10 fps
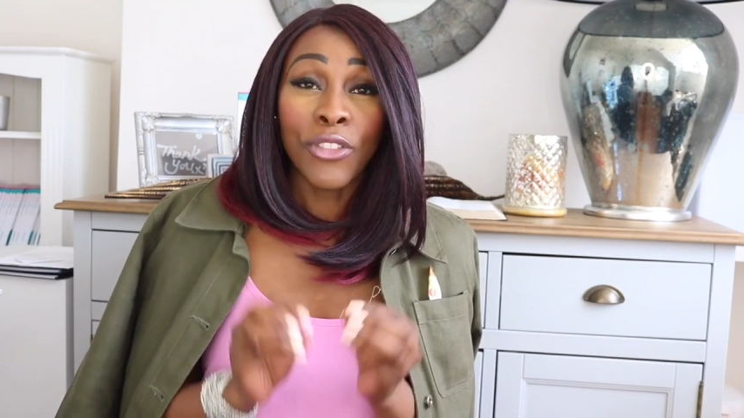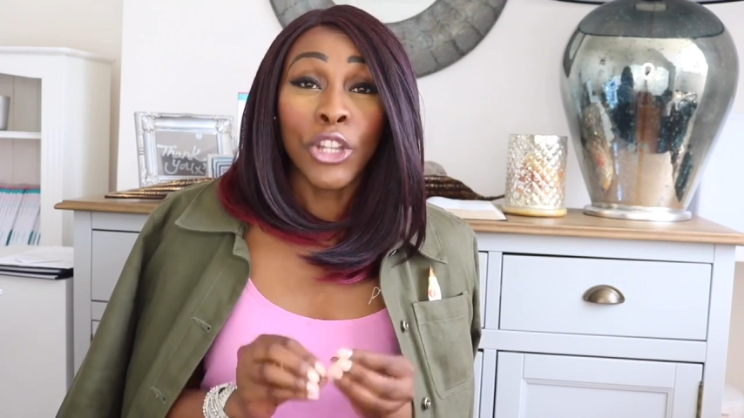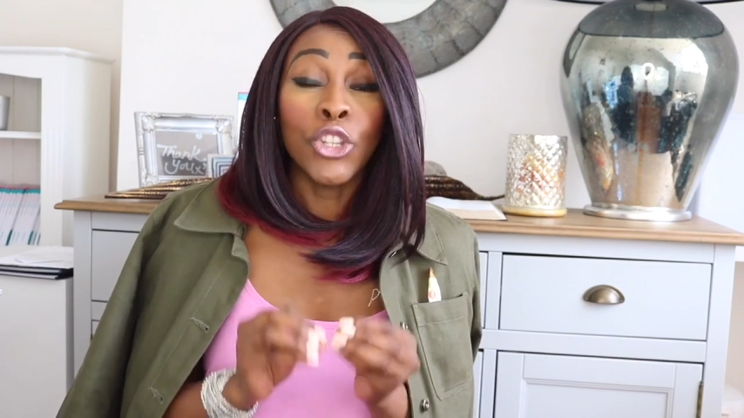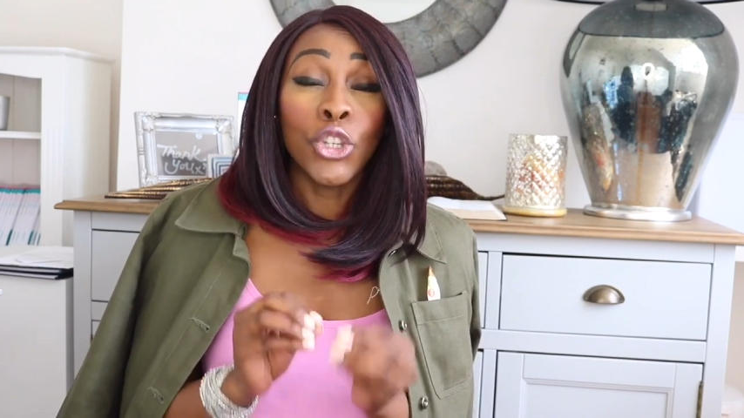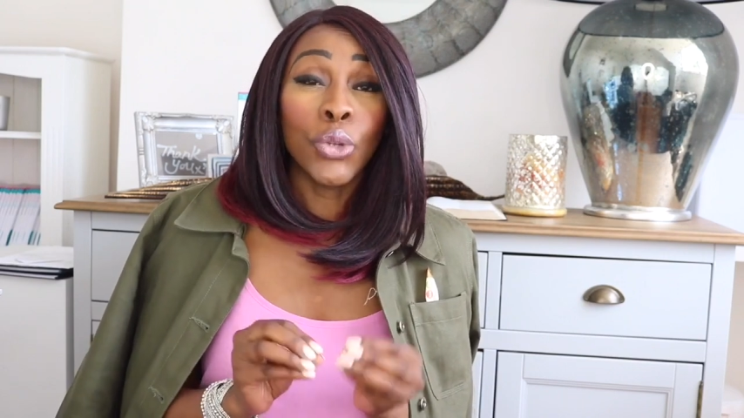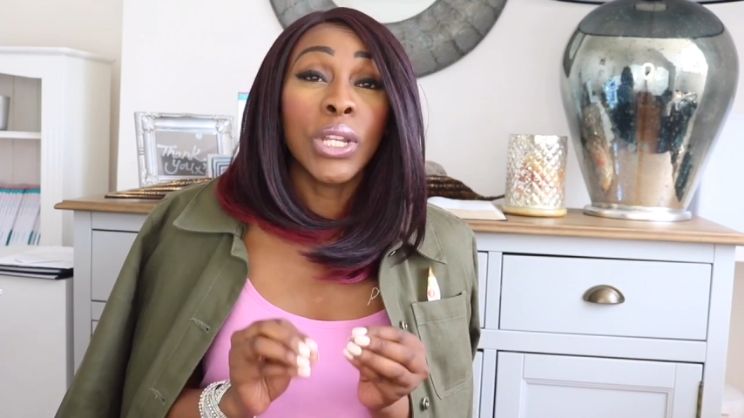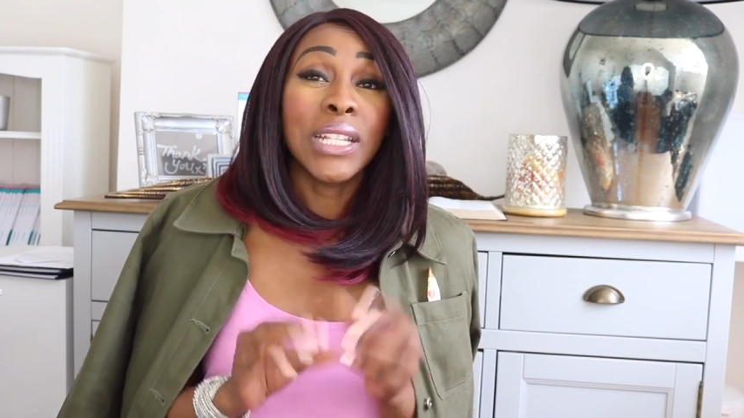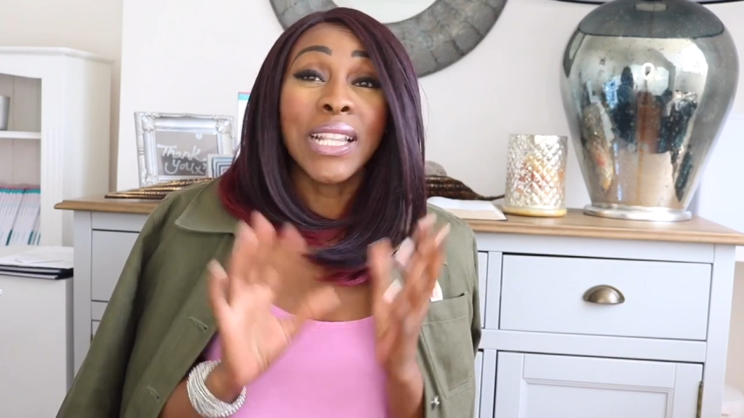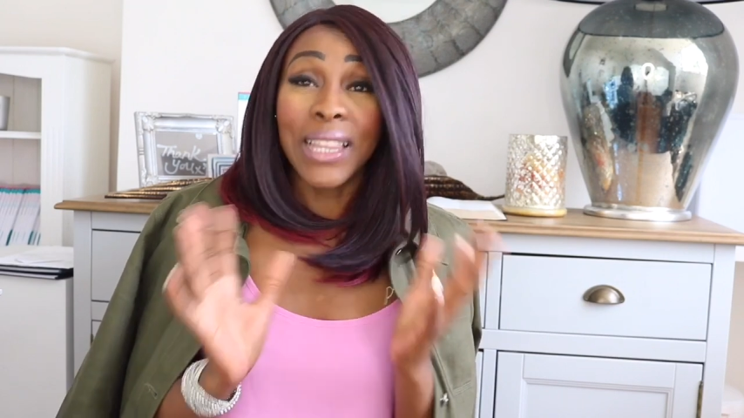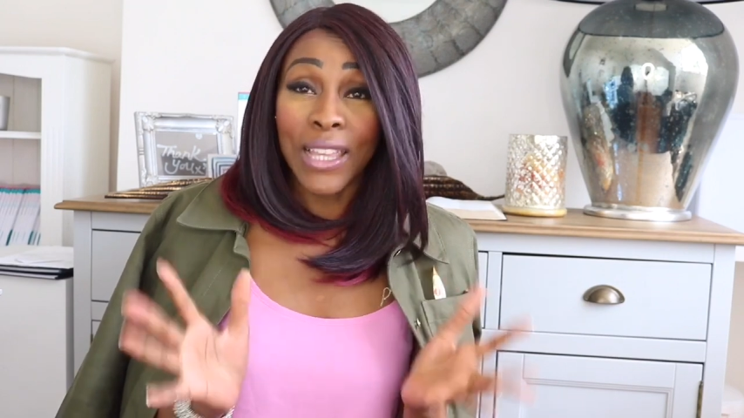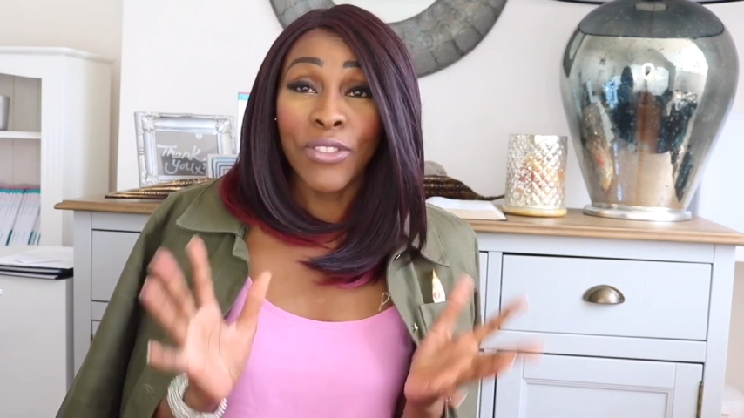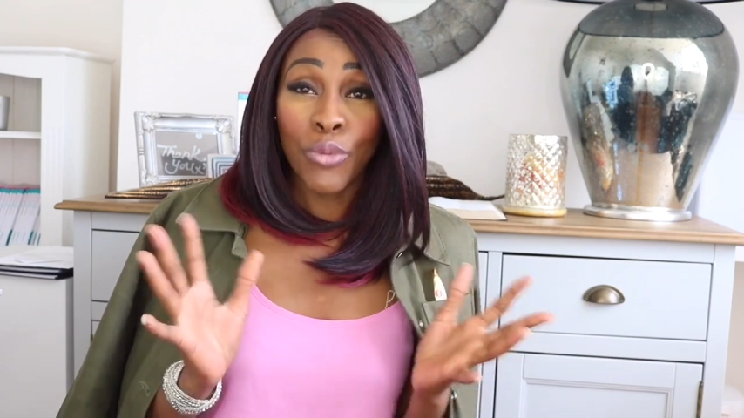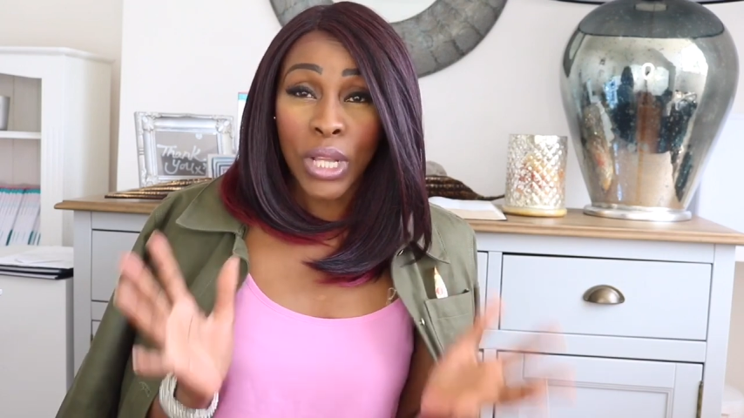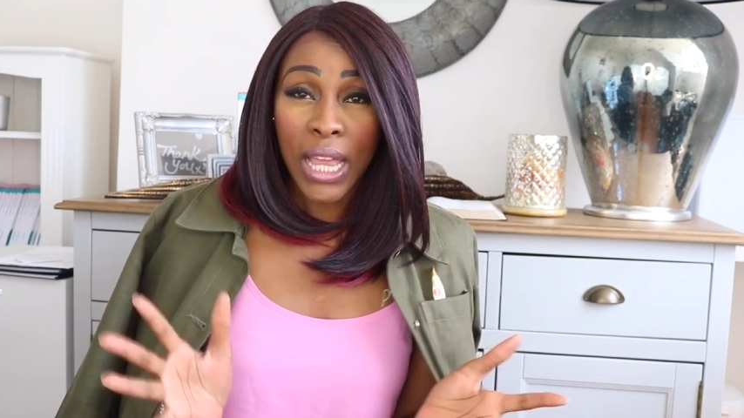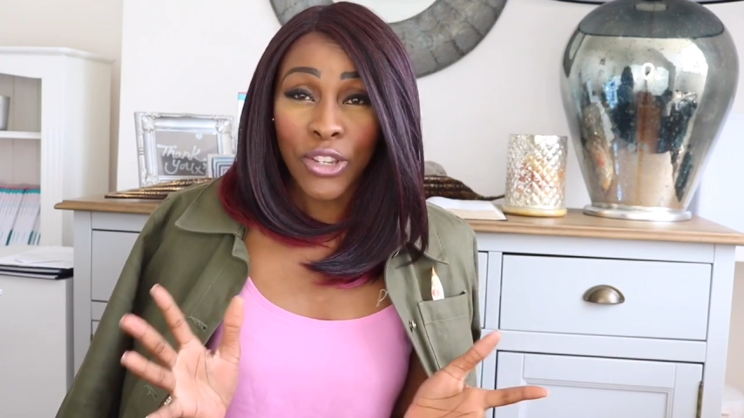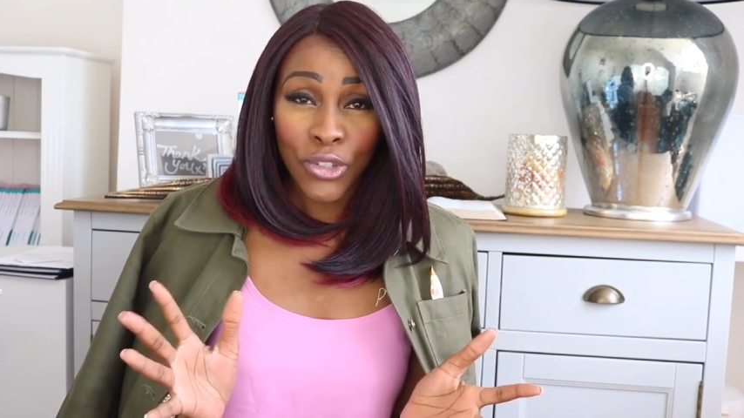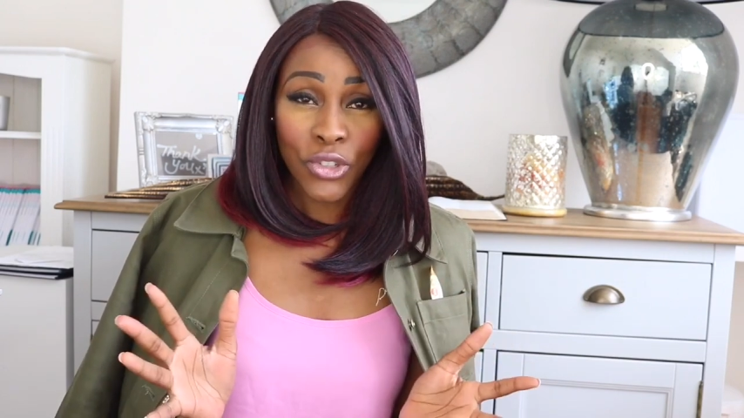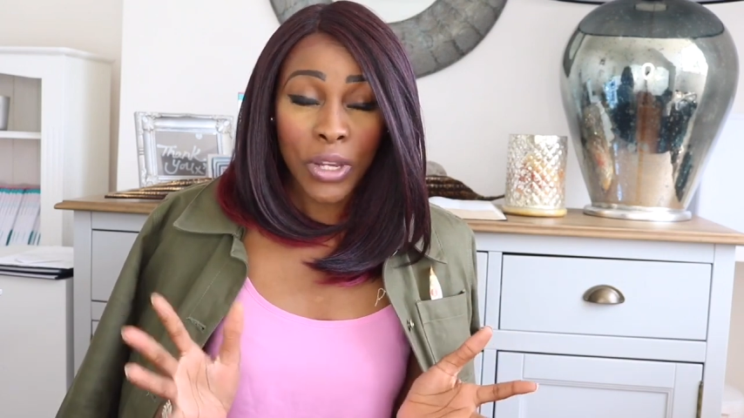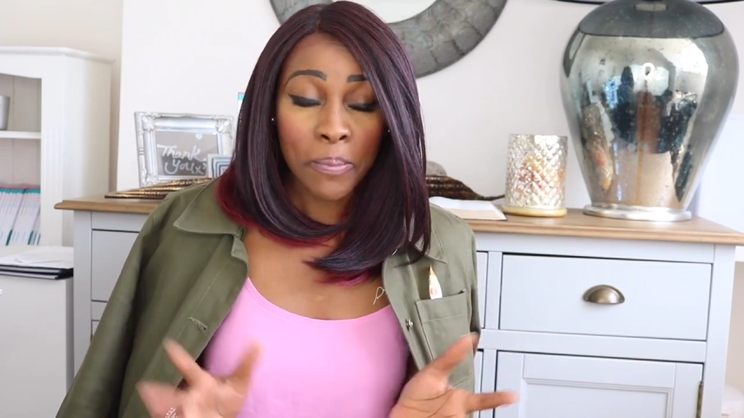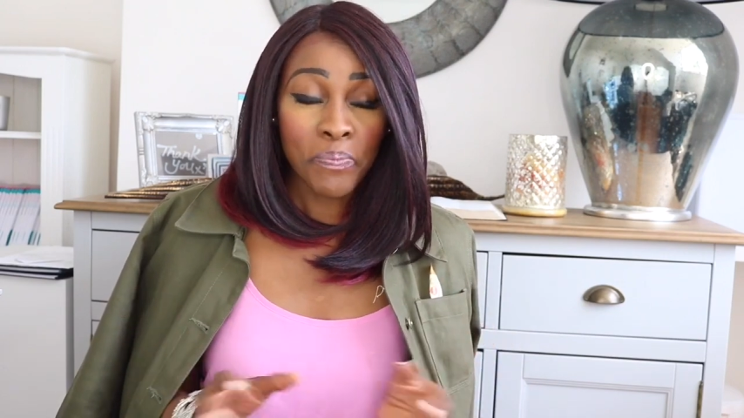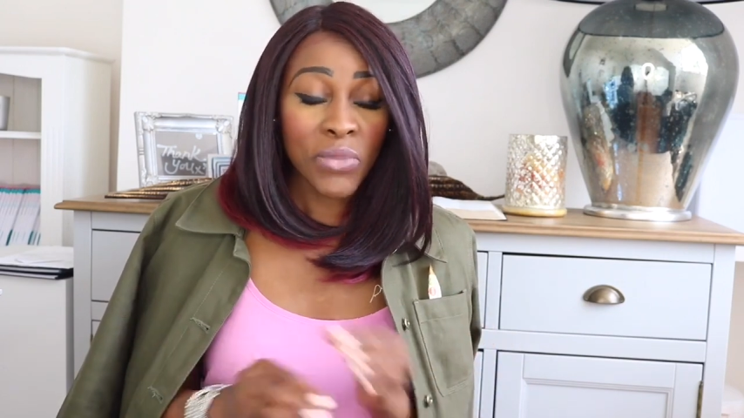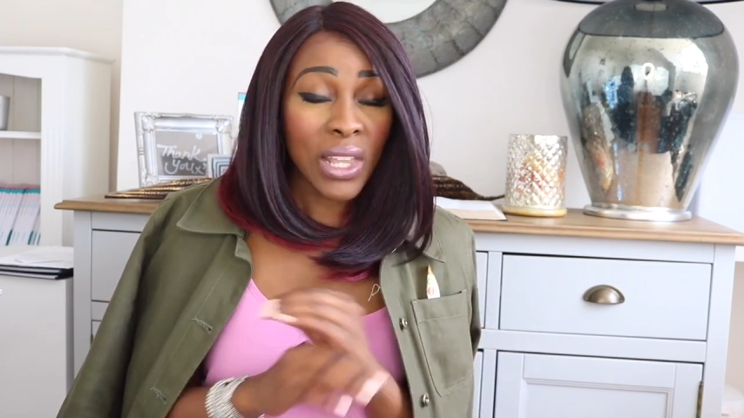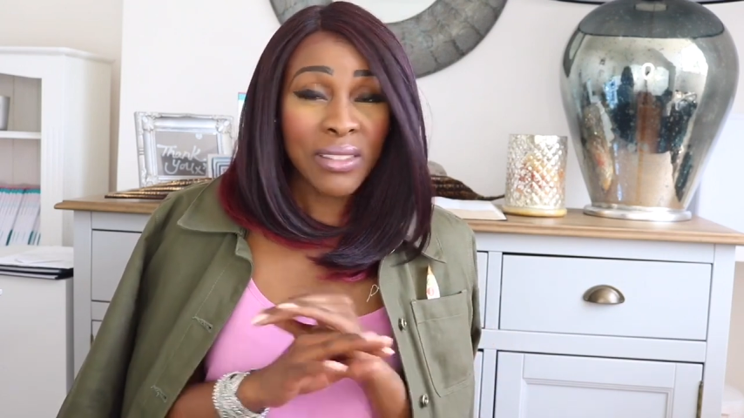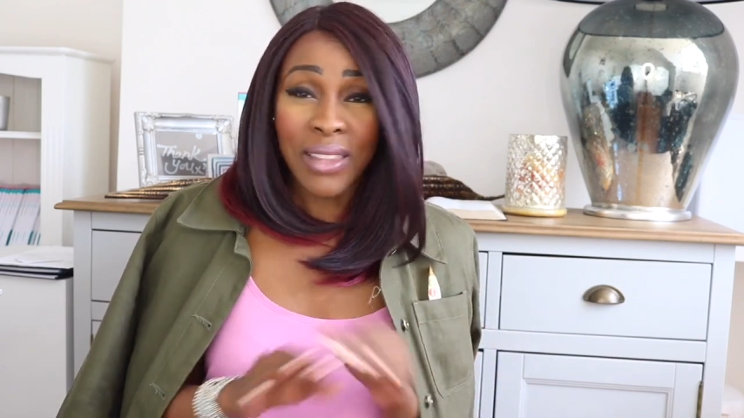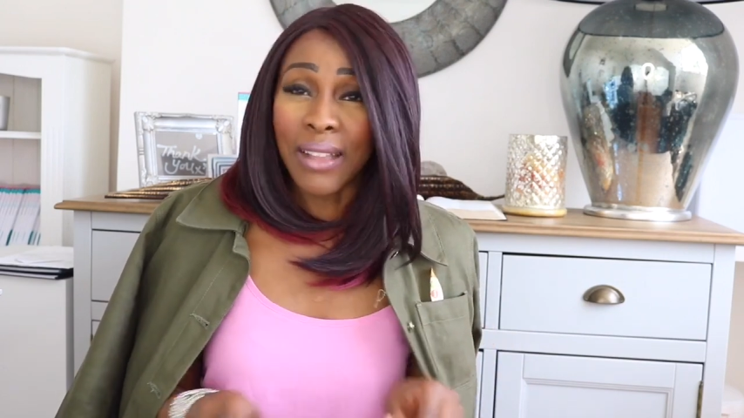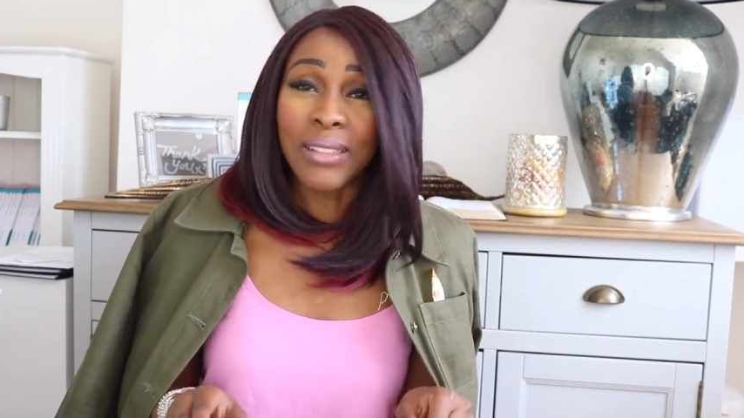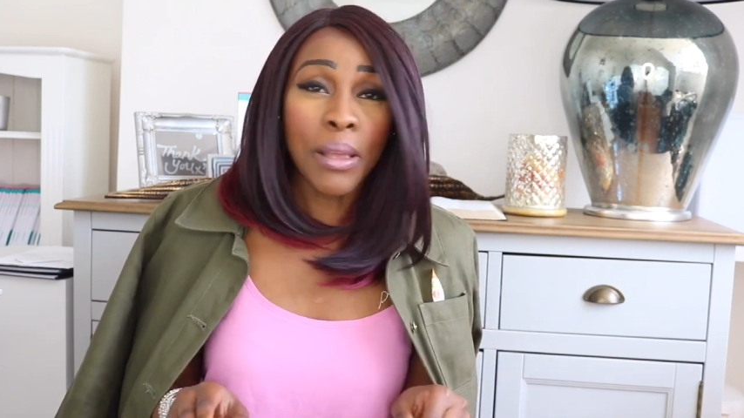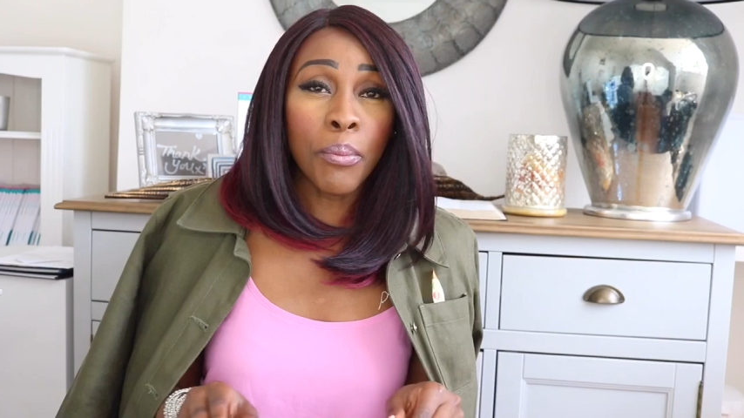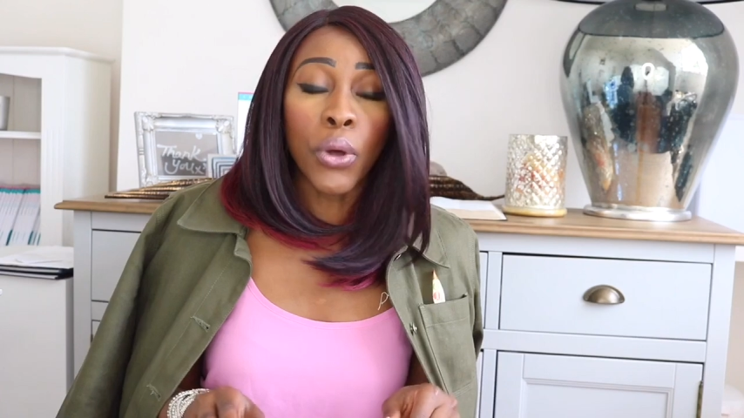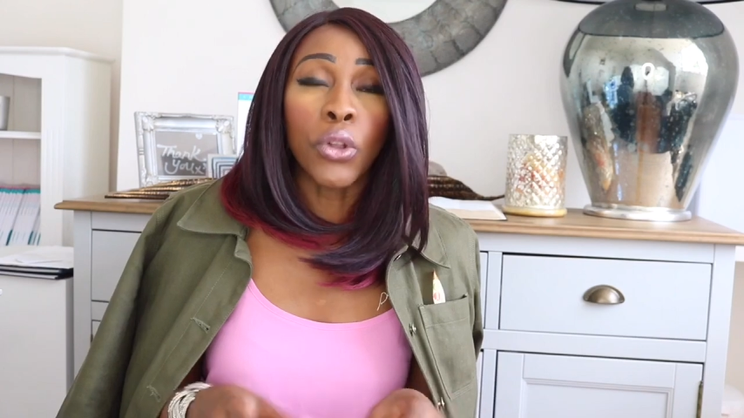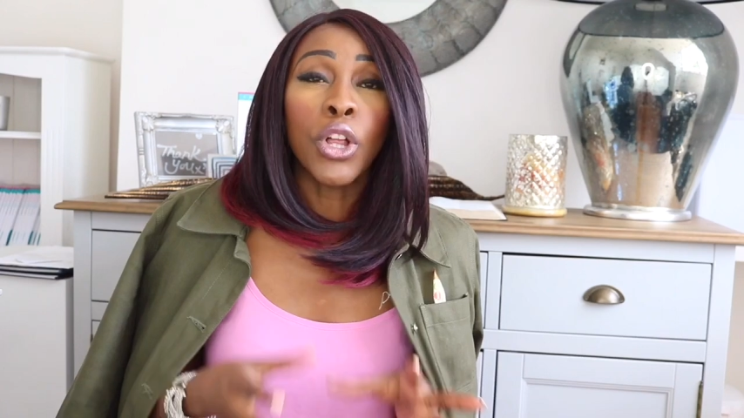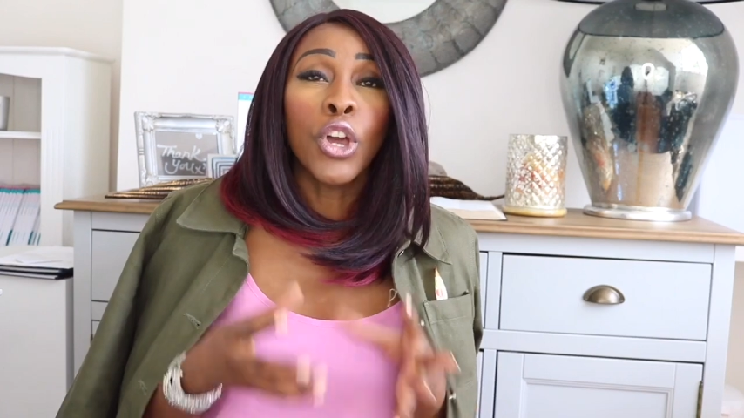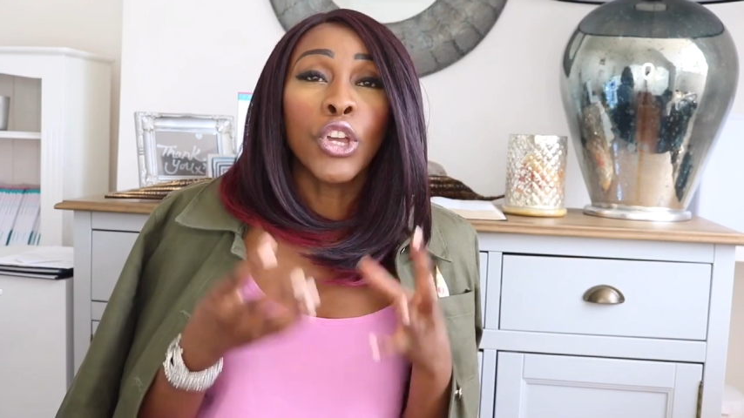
then you need to leave the relationship it's that simple.